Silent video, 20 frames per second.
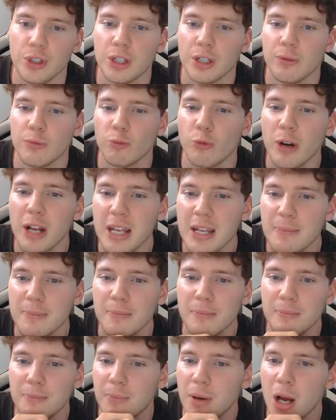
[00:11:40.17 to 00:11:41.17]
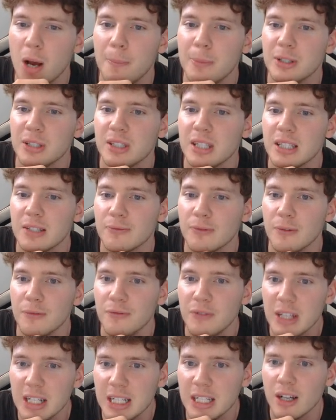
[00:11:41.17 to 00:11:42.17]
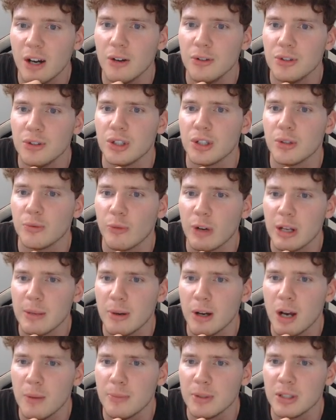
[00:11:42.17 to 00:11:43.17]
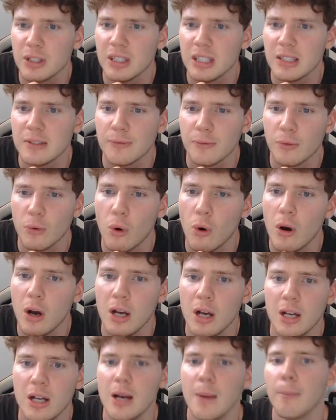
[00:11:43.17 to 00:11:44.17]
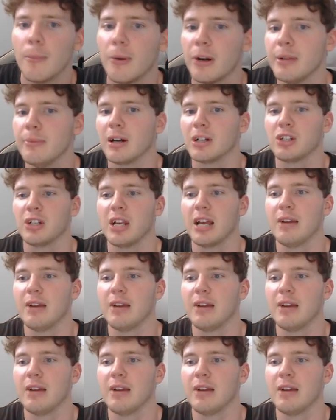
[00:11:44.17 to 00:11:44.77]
You can repurpose this for videos, you can repurpose this for pretty much